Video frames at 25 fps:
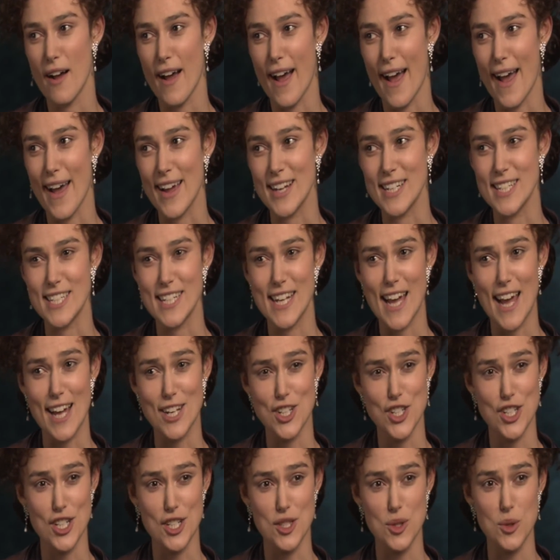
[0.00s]
and yet
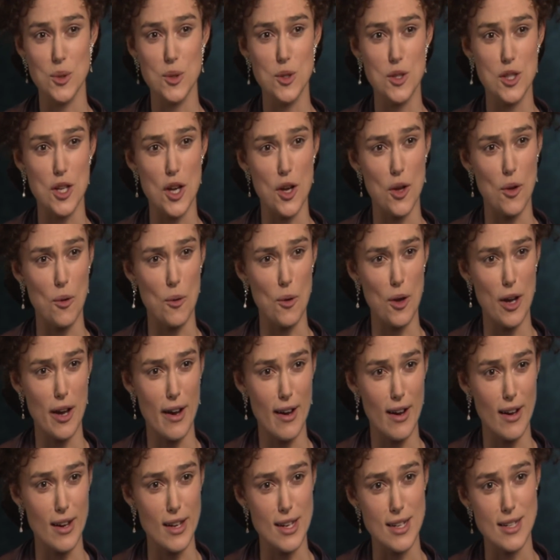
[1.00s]
she's also
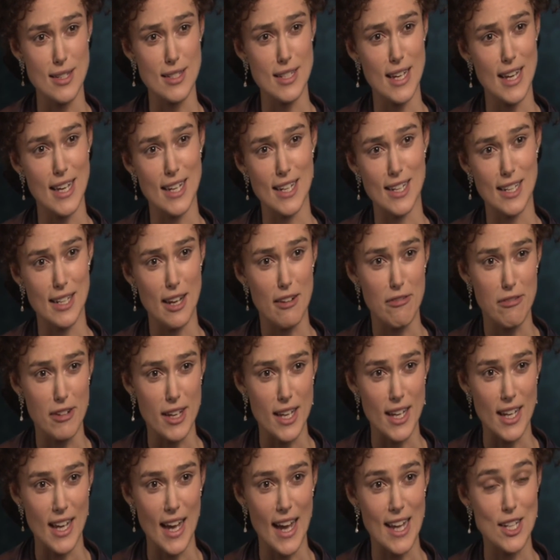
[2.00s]
kind and
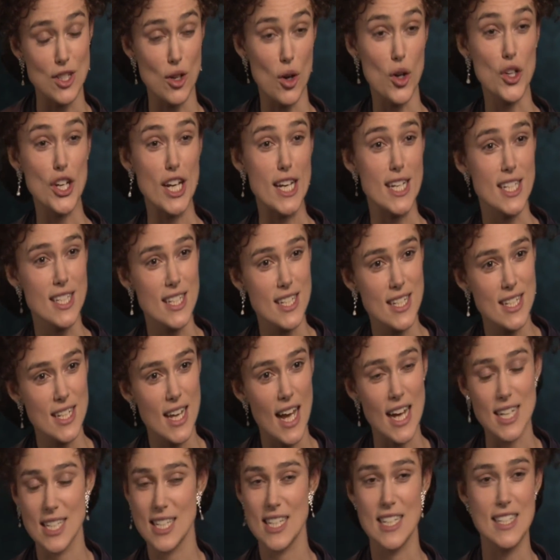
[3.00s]
loving and honest
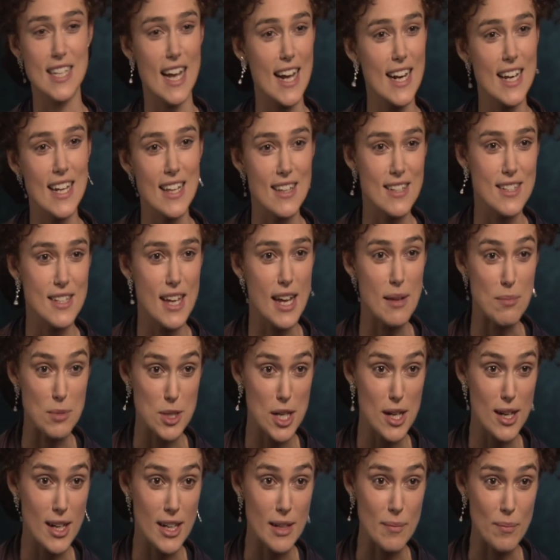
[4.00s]
at exactly the same
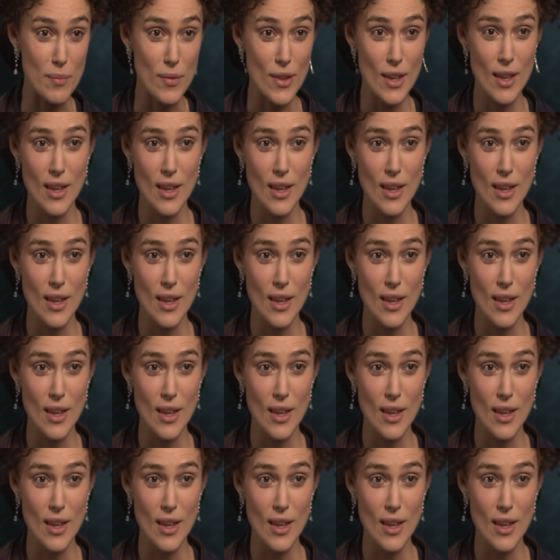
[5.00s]
time.